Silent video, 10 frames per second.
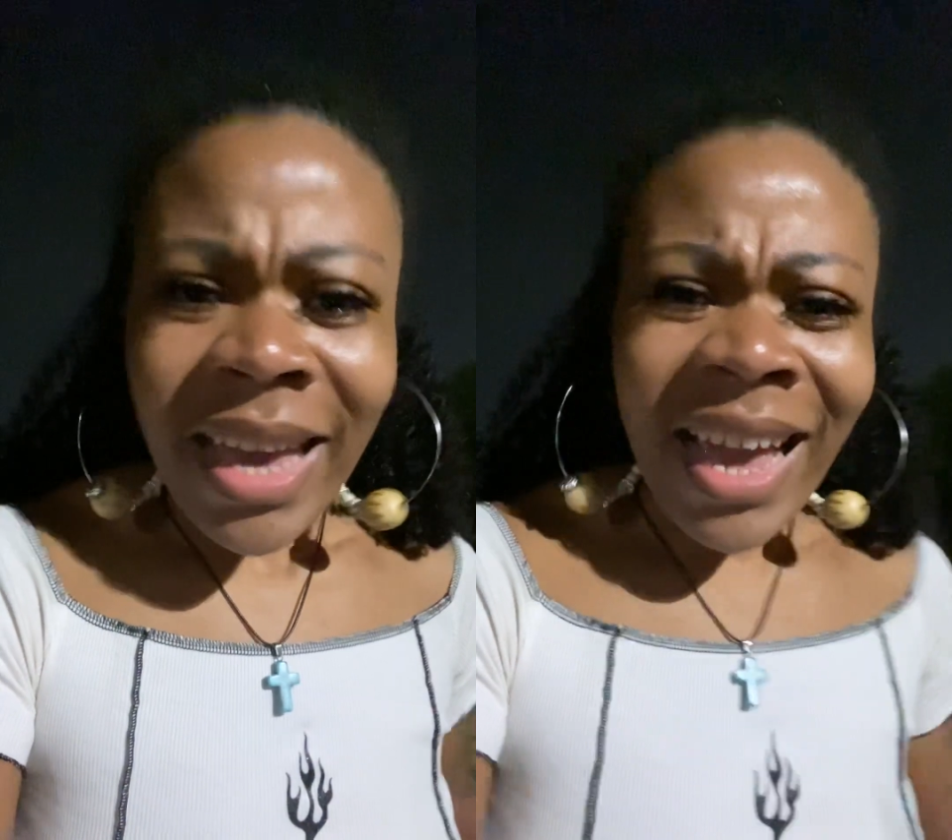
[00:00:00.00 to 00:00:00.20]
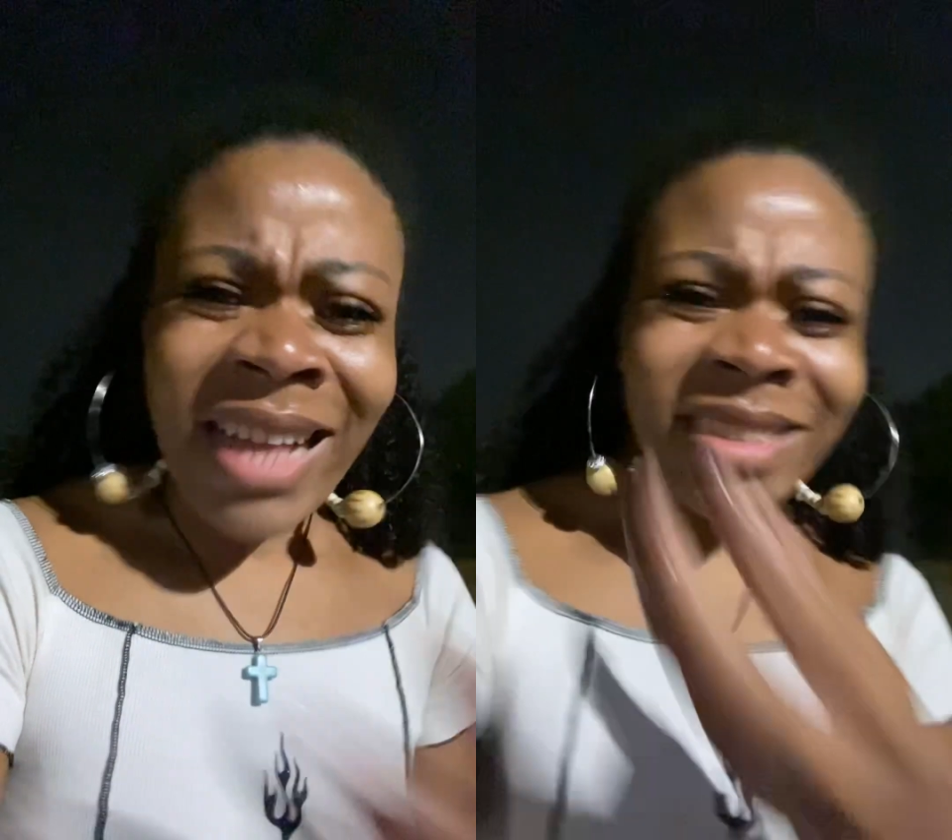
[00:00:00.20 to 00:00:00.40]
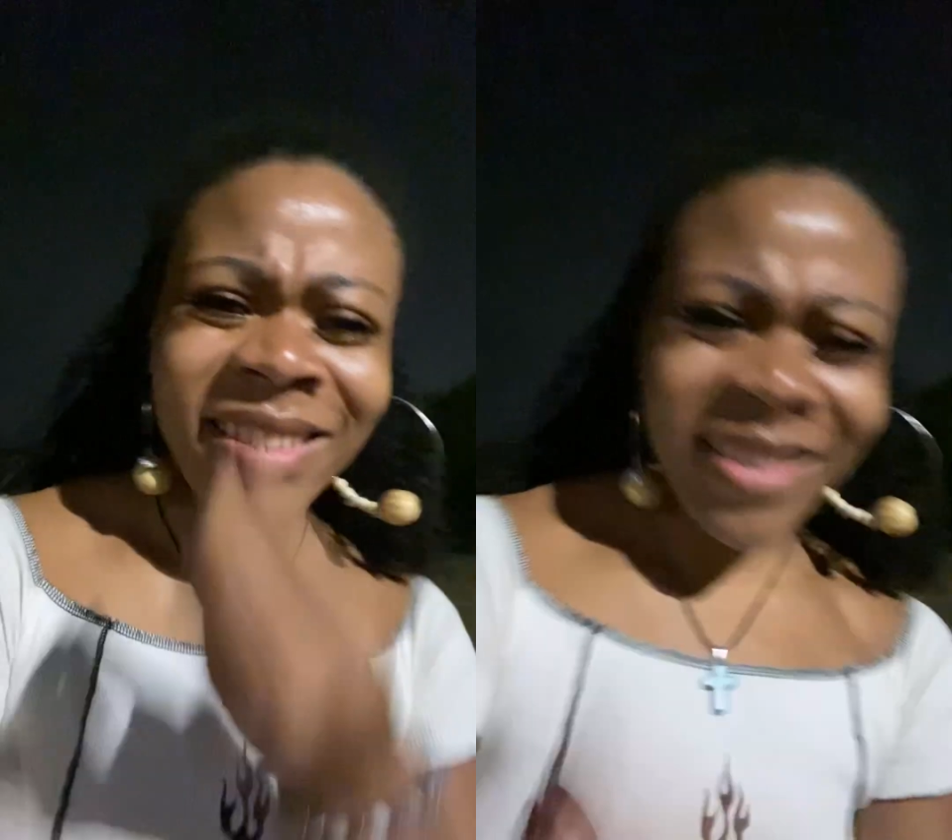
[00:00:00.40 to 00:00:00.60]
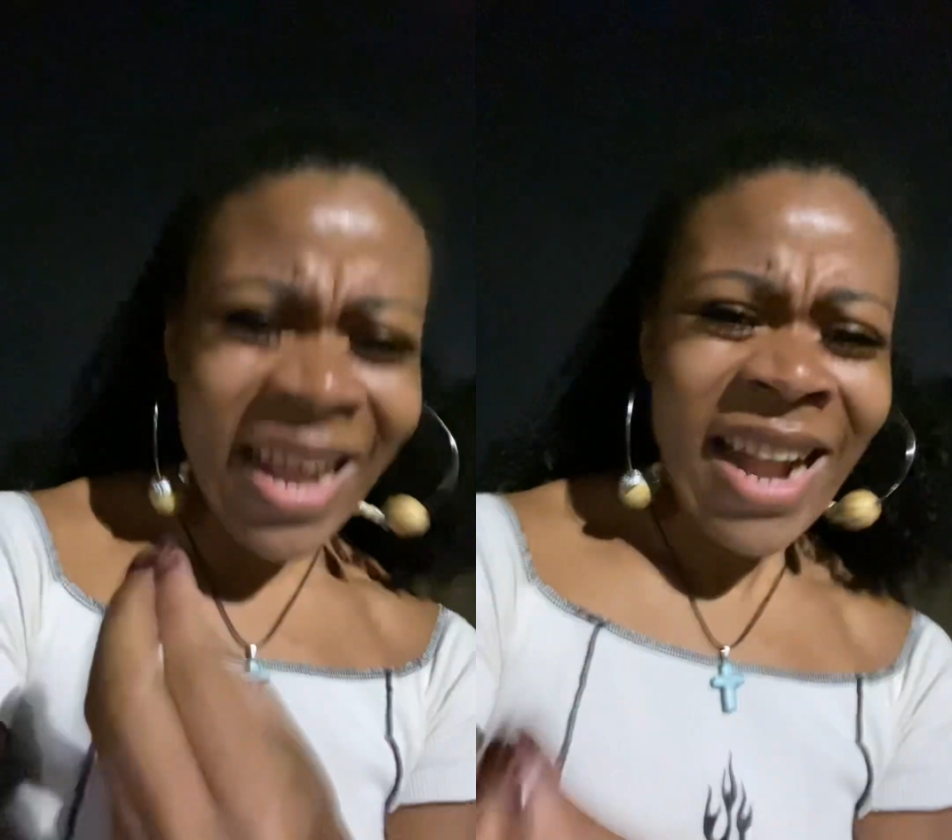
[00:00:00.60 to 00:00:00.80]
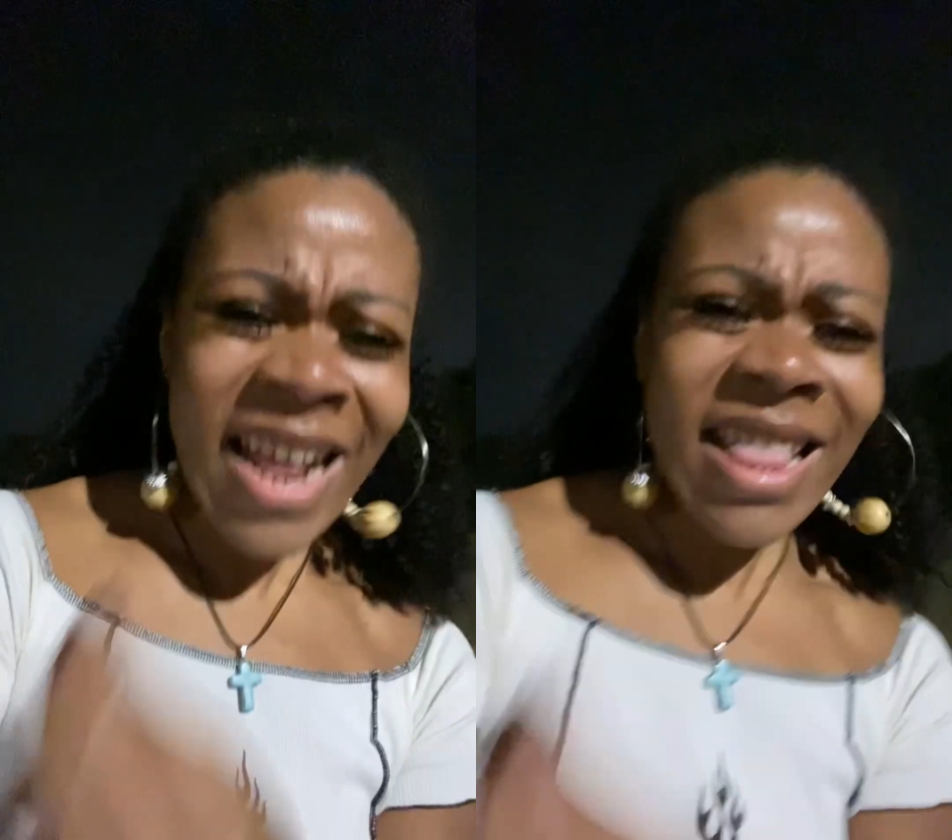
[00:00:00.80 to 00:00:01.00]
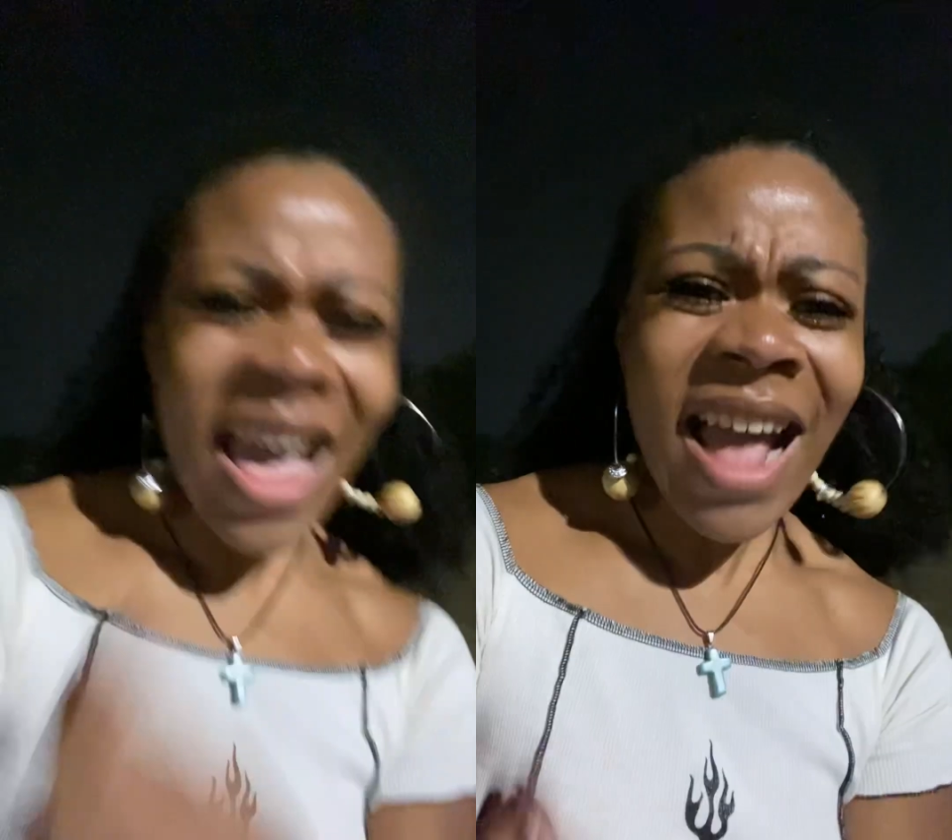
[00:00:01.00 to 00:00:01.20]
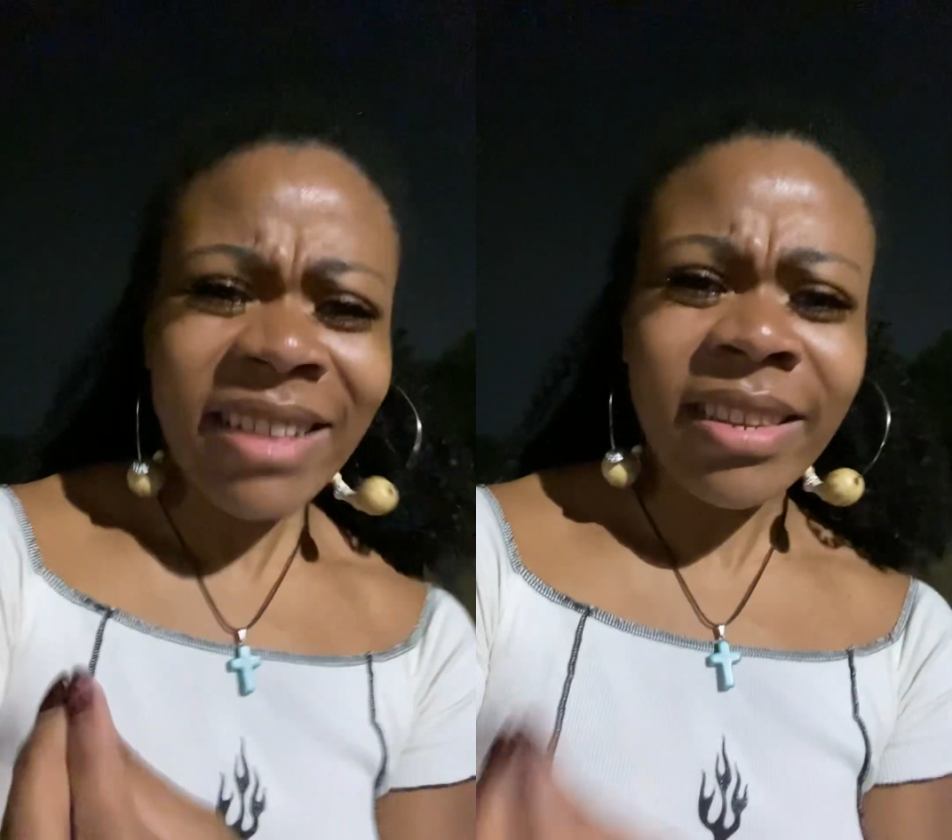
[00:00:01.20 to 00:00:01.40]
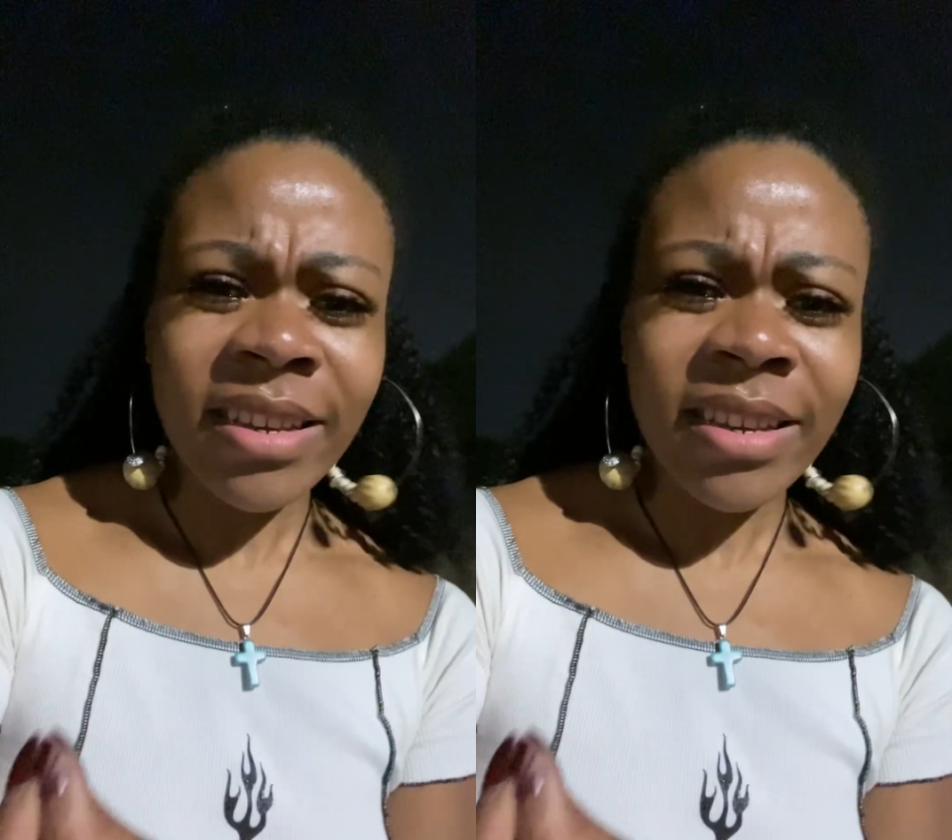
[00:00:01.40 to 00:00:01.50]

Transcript: and sit in that?